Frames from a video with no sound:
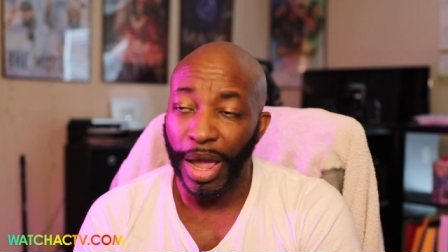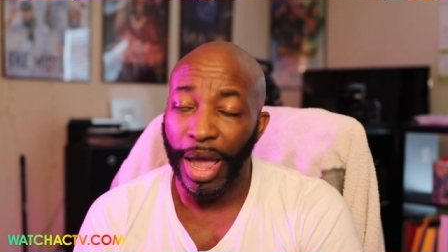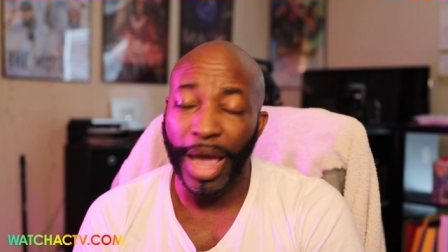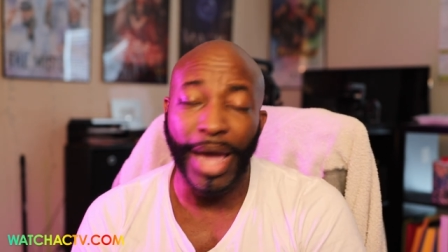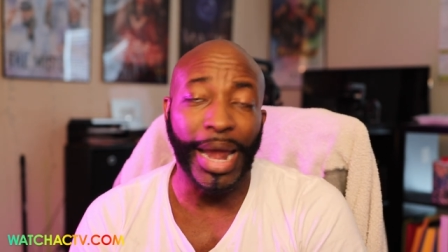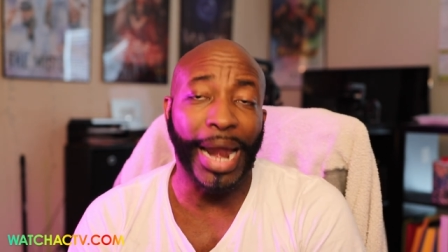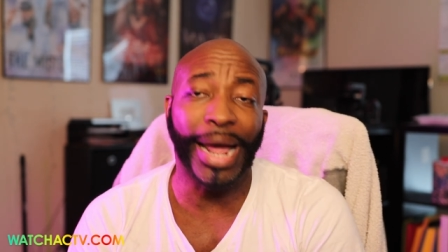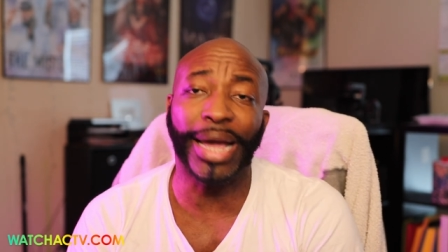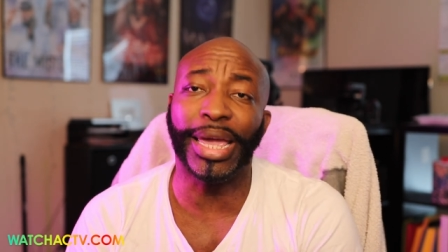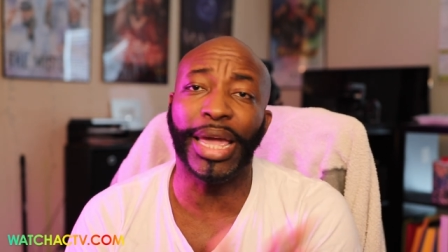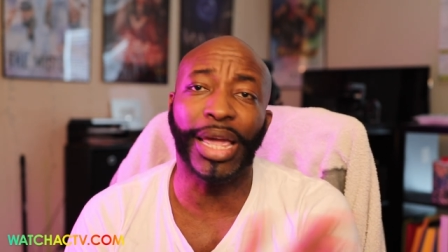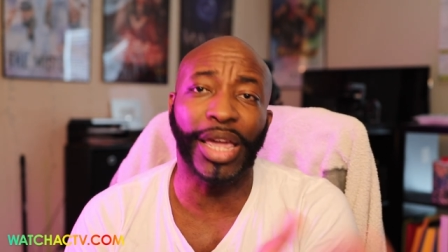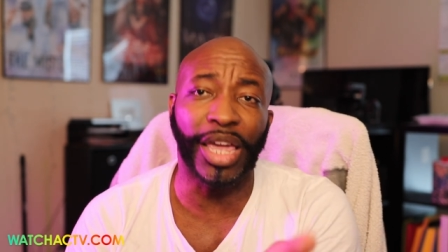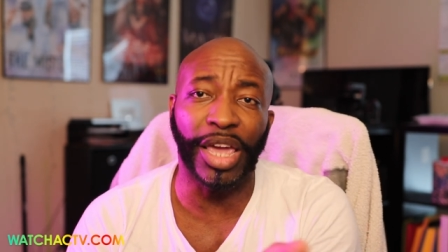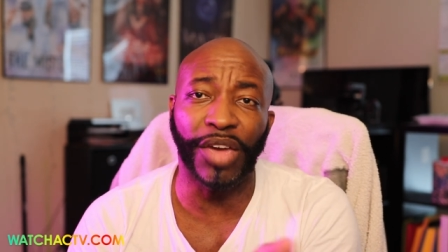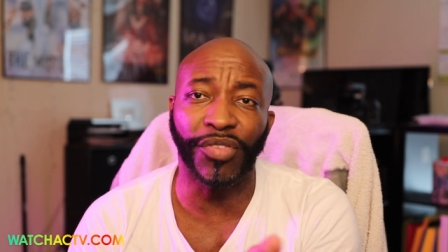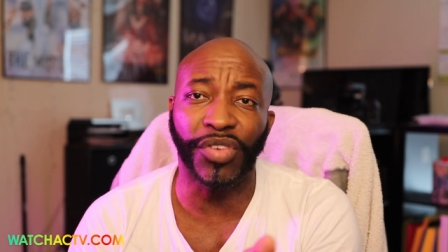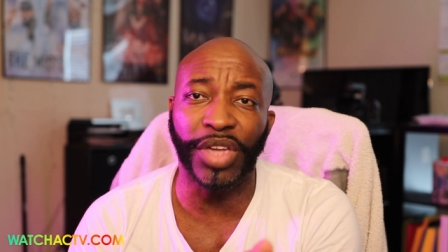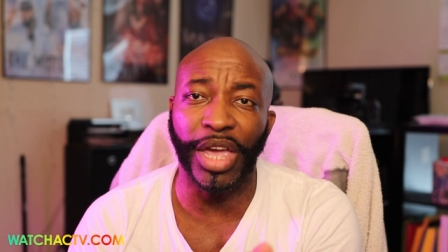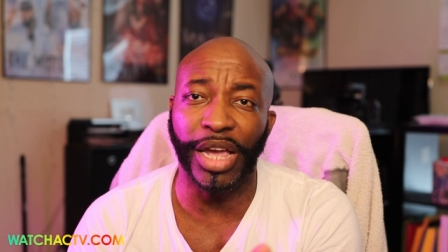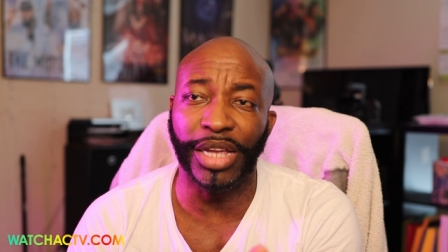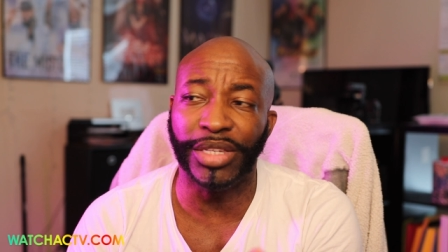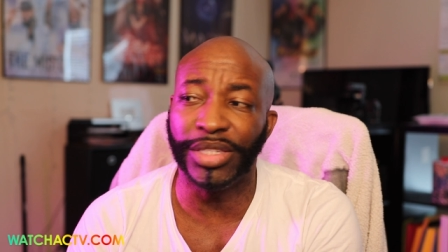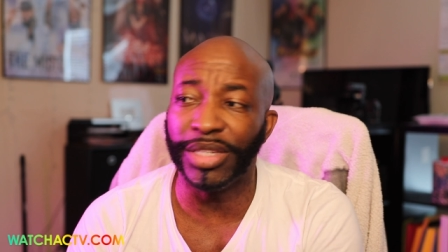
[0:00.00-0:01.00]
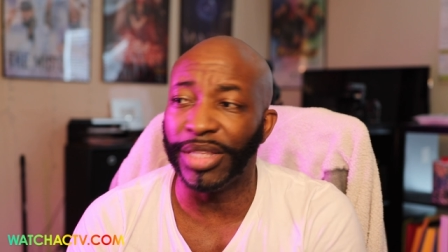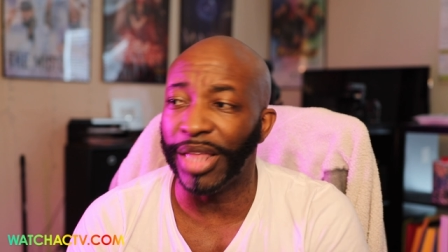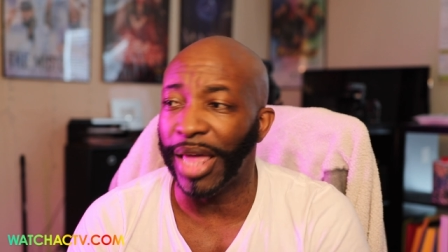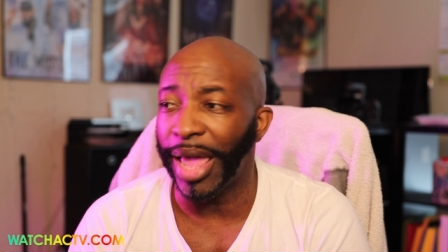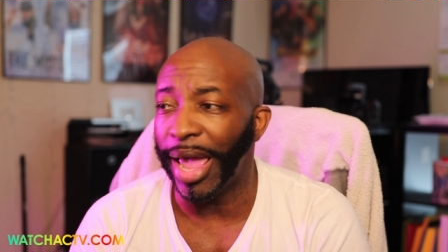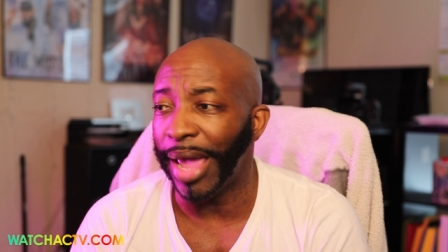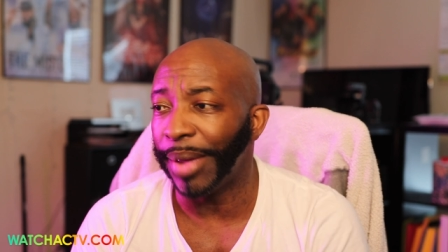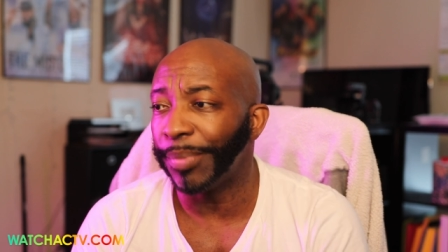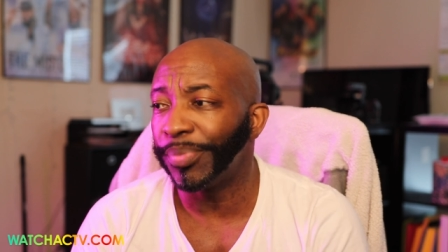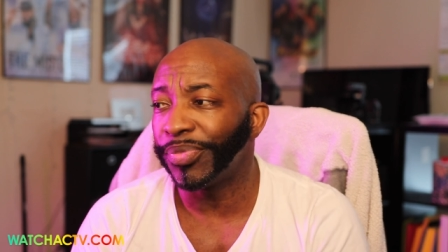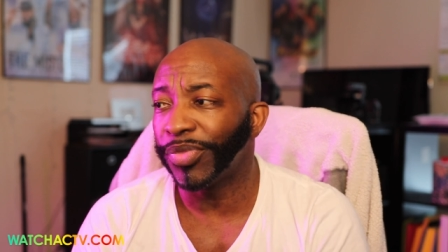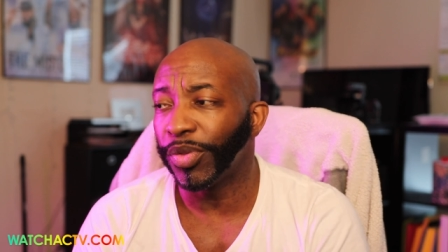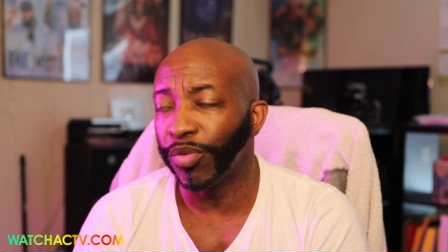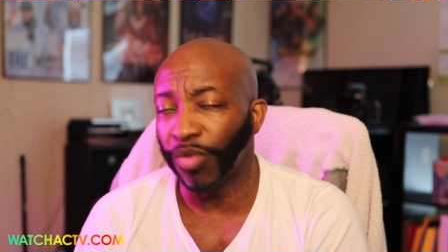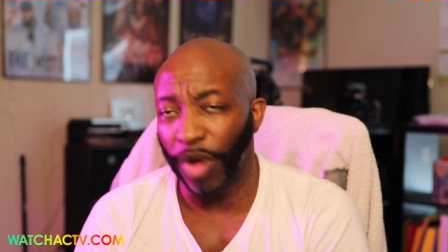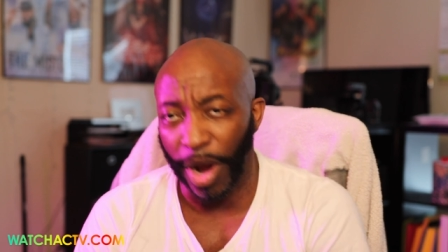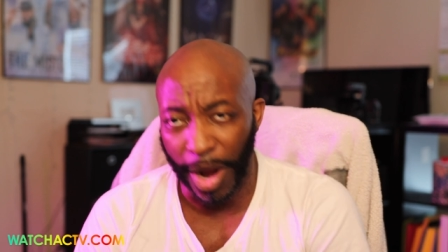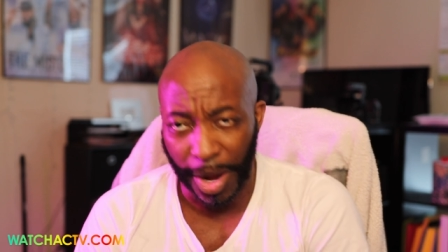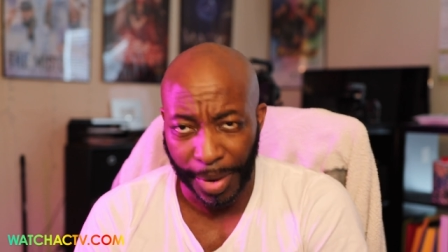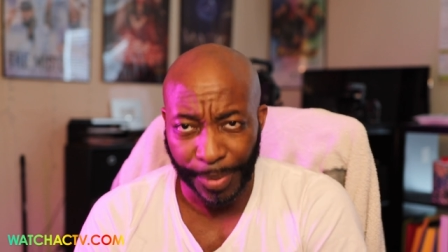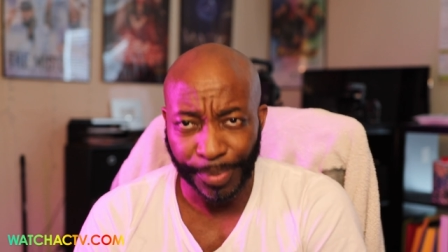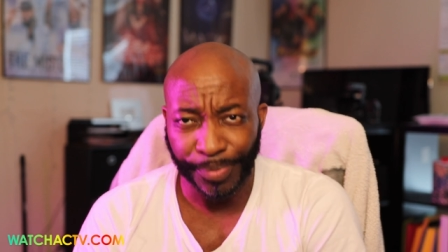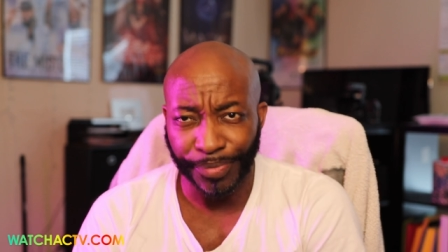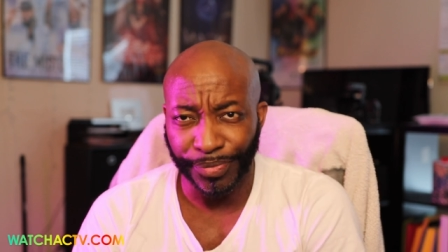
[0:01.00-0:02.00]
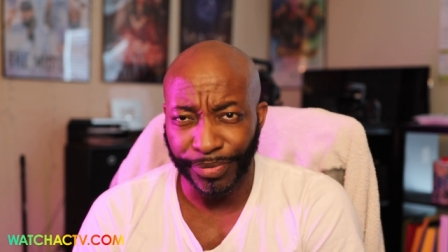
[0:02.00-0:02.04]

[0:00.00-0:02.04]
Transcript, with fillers: And I can give Kaycee that, right?